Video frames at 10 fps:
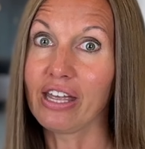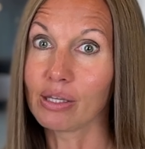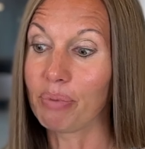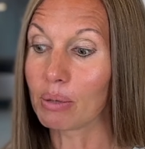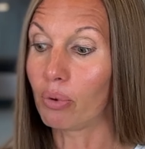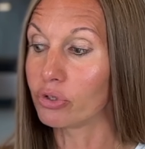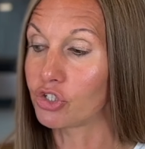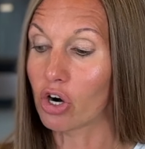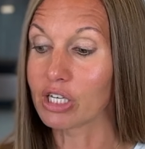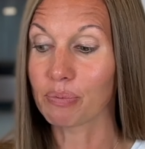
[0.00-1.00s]
in the big bulk
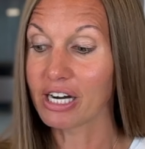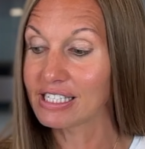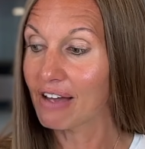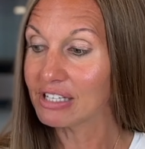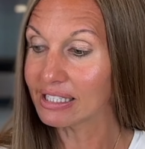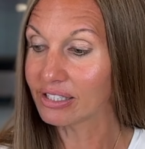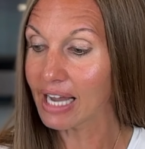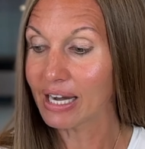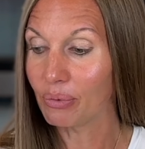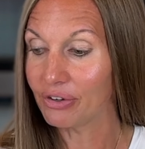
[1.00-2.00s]
jars. But I just have this little
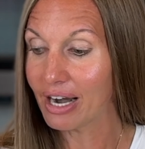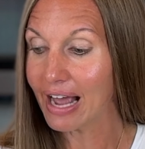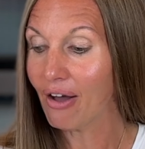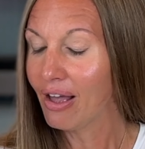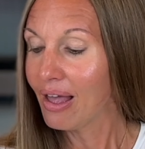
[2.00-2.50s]
tiny one right now.